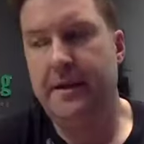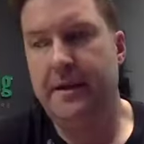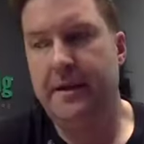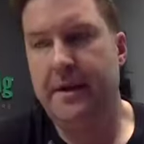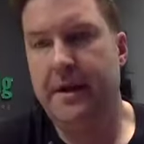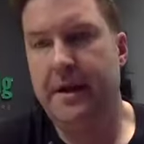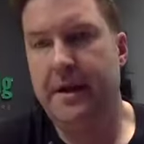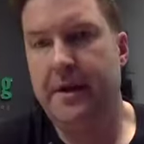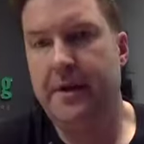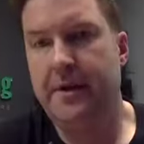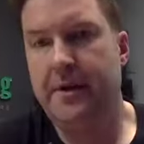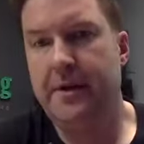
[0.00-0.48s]

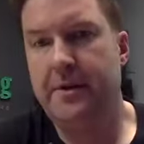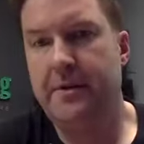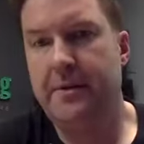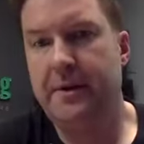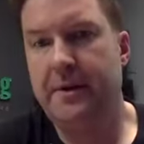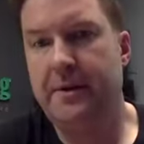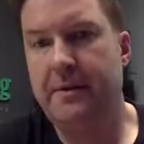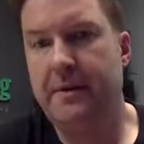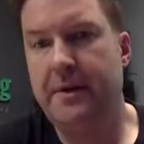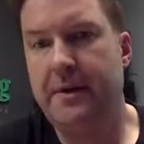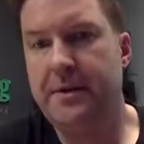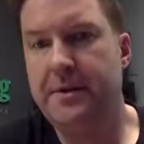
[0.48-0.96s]
the
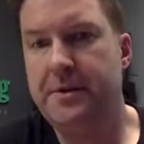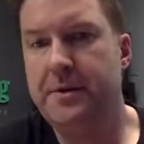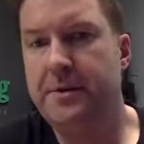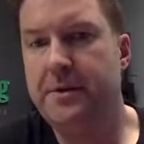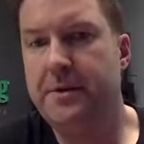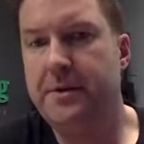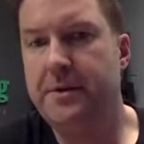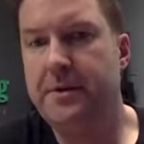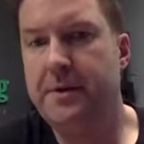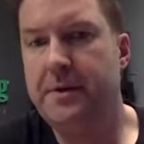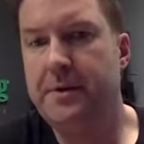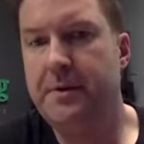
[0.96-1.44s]
economic
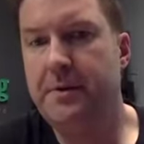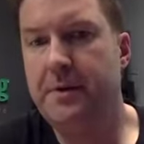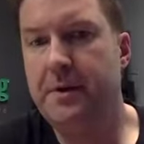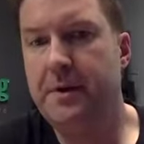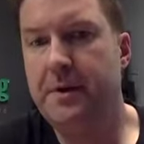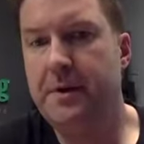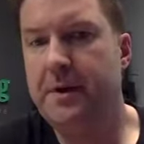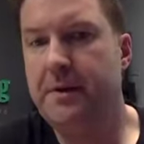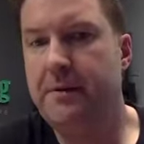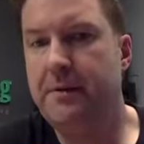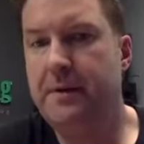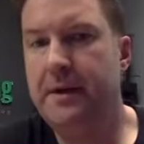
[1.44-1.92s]
threshold and the
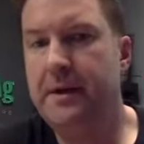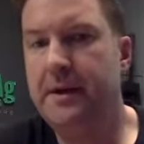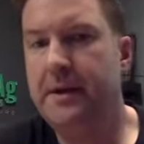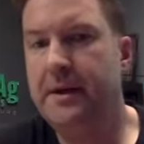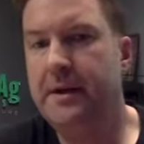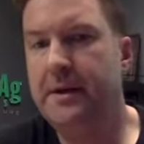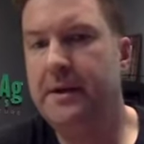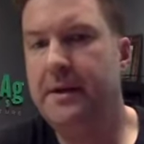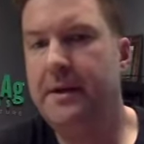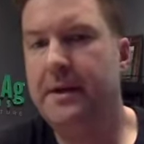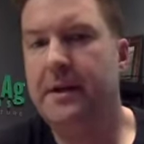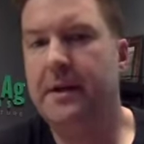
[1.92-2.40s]
work that we
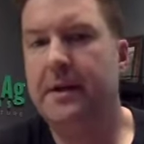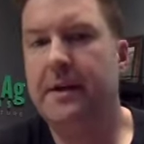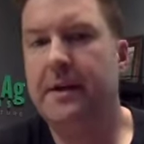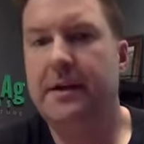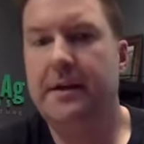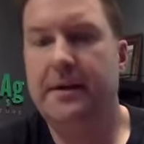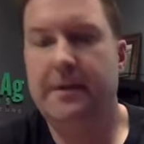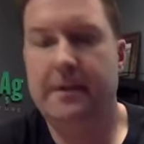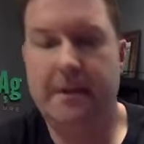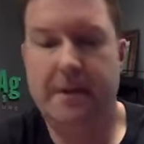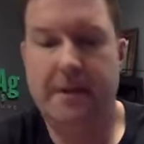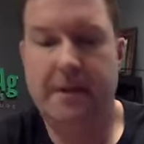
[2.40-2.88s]
did there
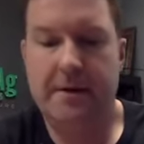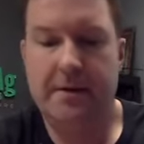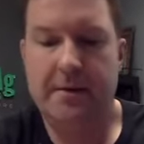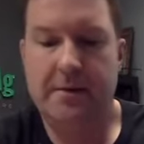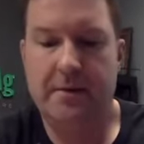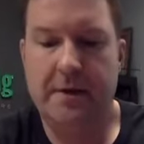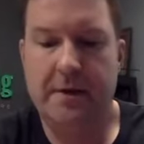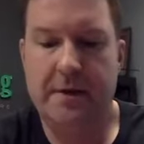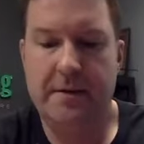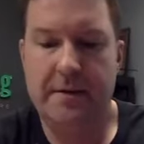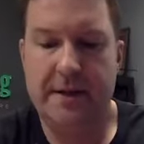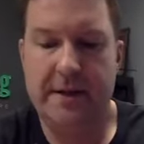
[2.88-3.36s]
and the
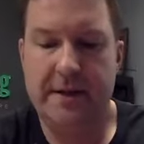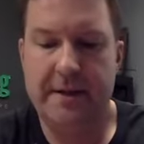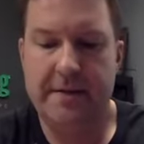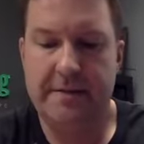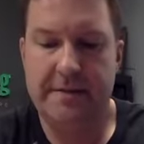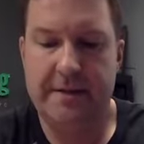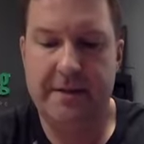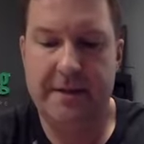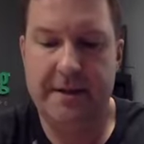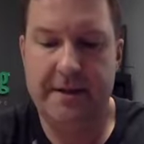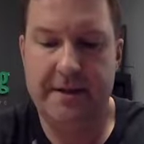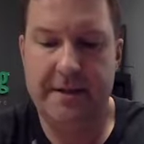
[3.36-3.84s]
water
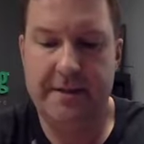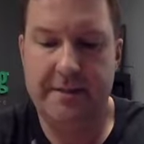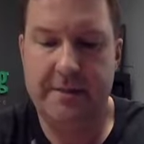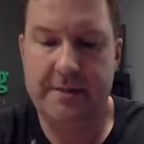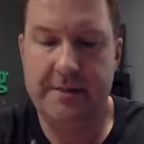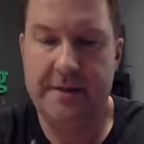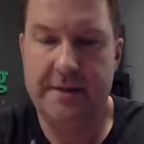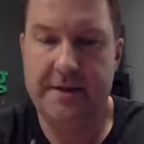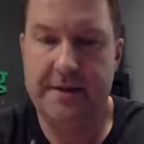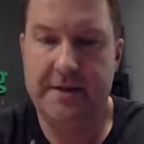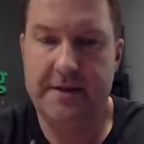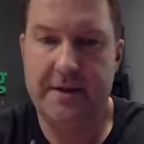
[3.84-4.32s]
management days of
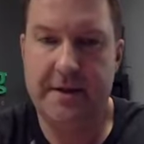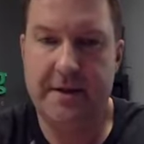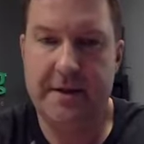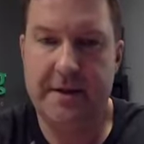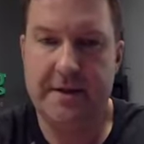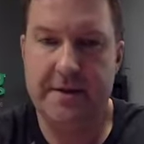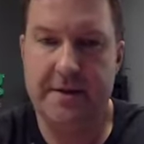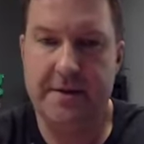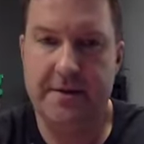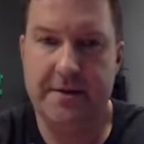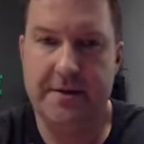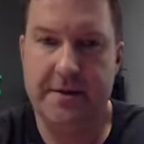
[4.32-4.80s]
Precision
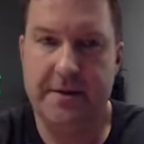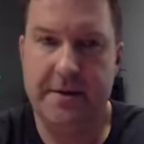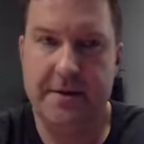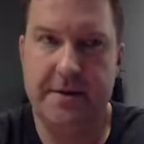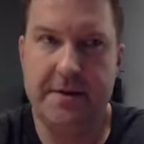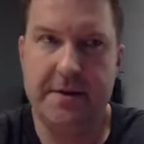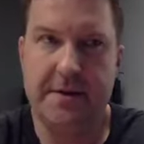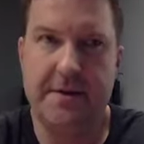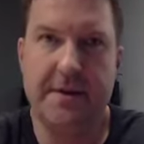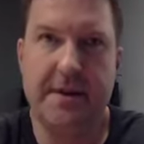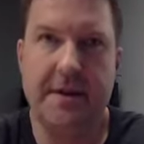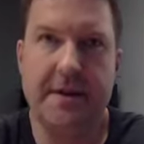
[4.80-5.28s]
Land
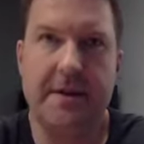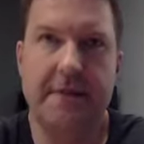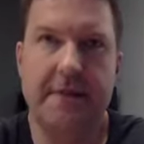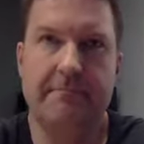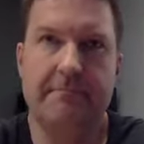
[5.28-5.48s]
Solutions